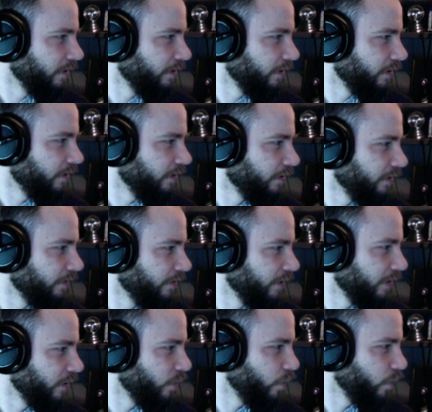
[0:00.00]
trying to
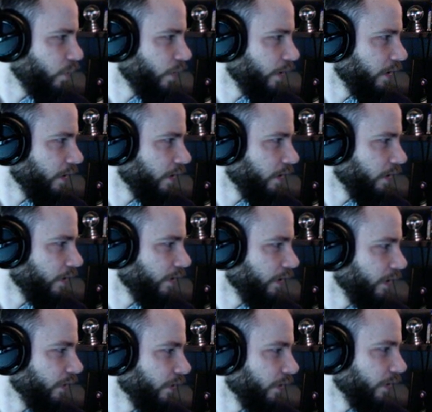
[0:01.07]
find where. There
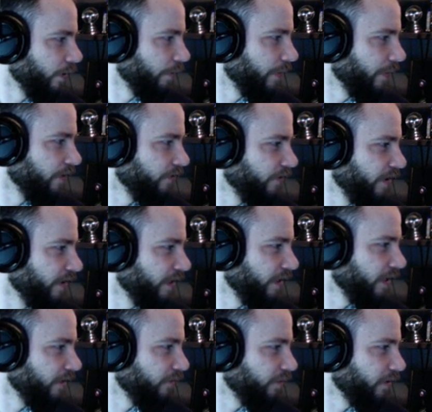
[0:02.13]
we are. There's that
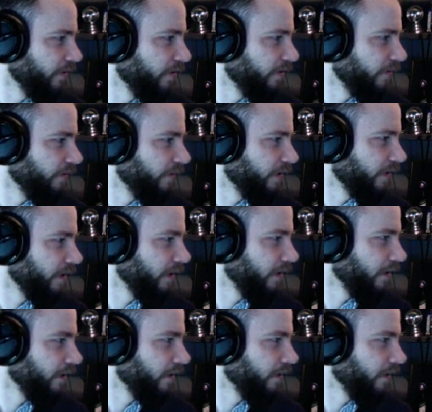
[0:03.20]
last piece of data